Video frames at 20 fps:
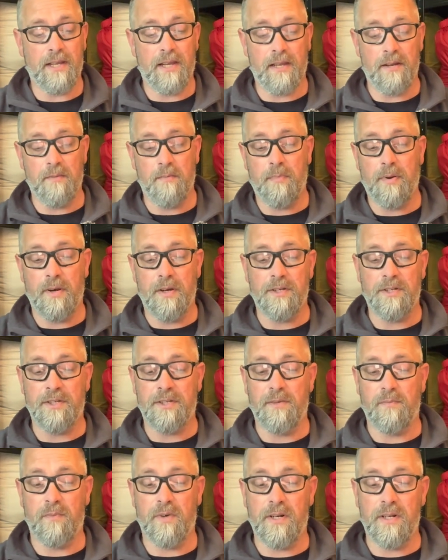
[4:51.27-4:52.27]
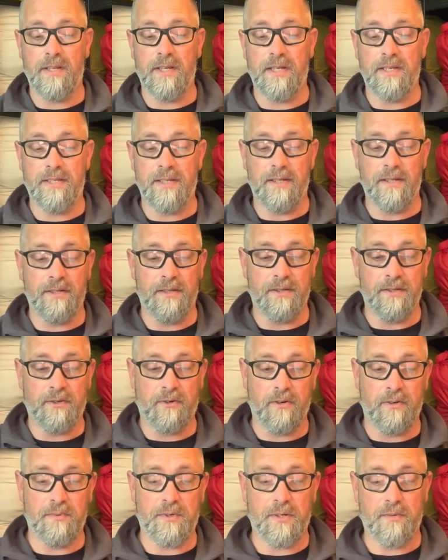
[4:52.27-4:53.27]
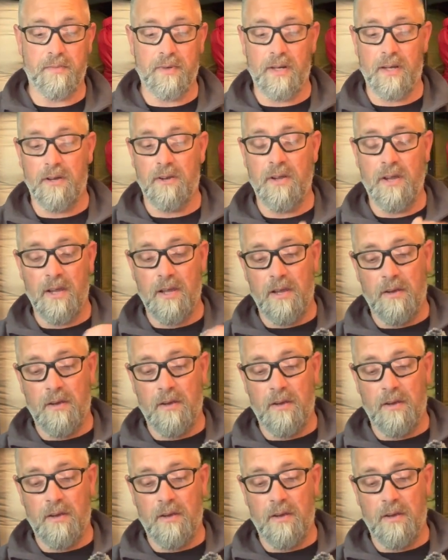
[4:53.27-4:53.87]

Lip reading: in purchasing one of these in the description below.